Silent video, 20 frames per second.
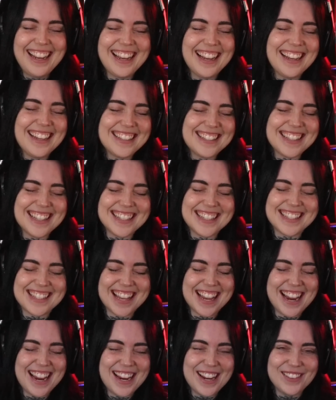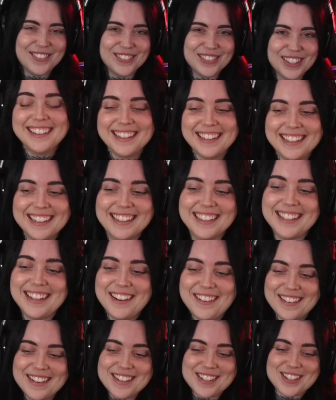the same look. He
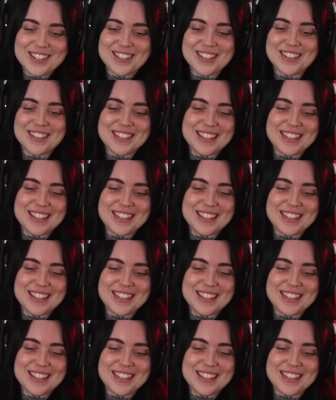always just looks like